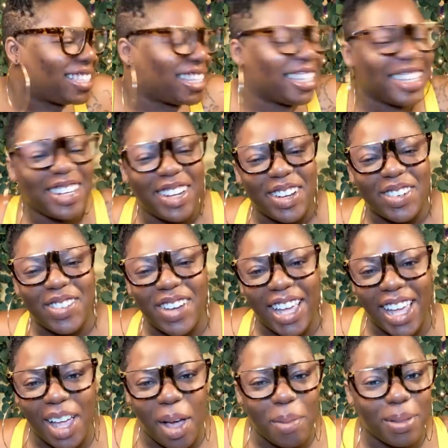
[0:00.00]
cannot
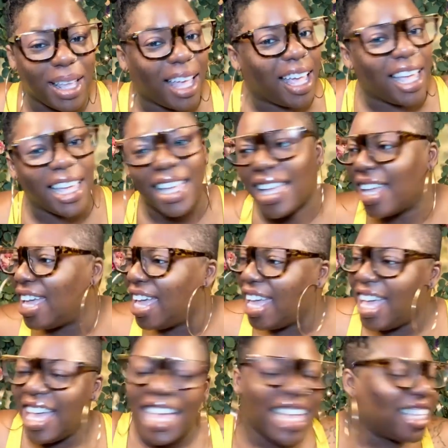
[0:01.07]
wait. I'm like,
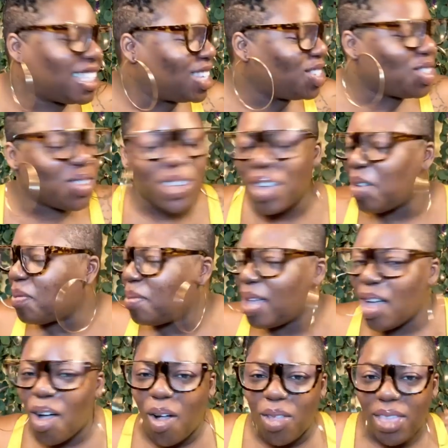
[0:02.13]
Essential, give me
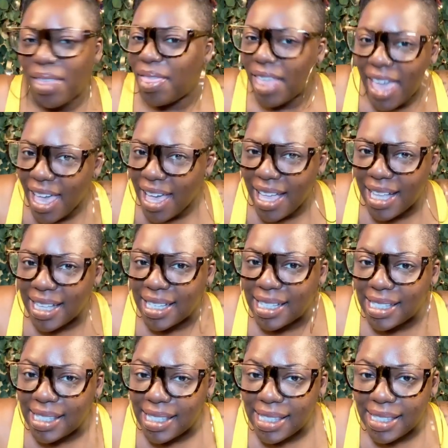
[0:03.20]
all the
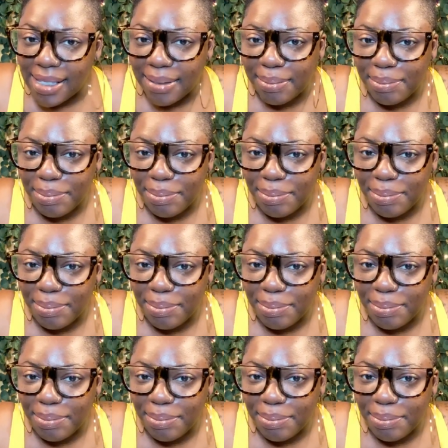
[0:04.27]
things.